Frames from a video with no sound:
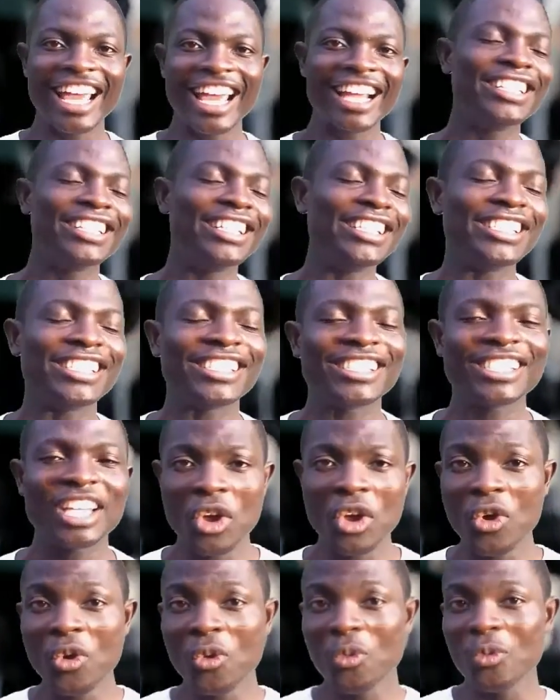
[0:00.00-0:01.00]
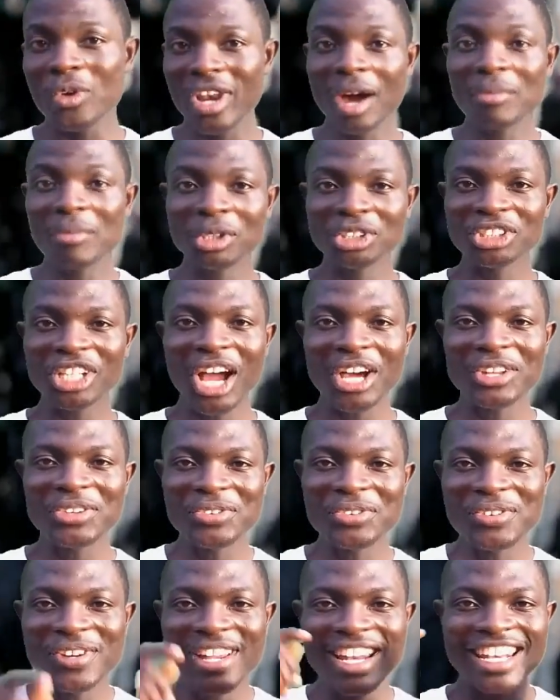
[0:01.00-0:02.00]
like this. Without much
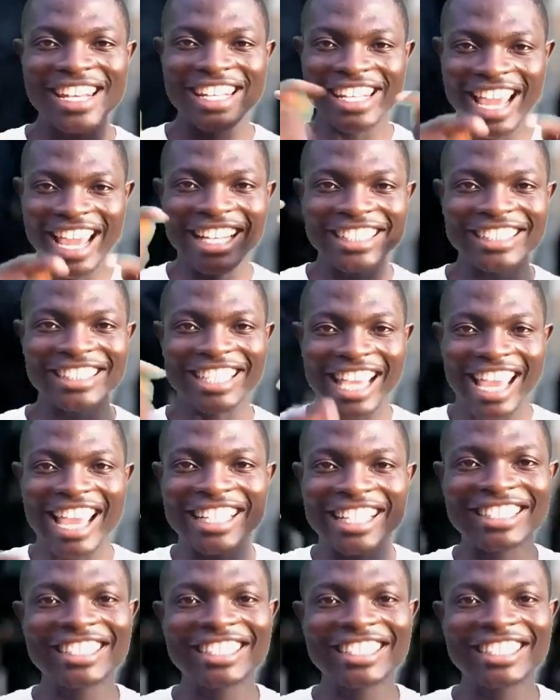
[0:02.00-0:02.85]
ado, let's get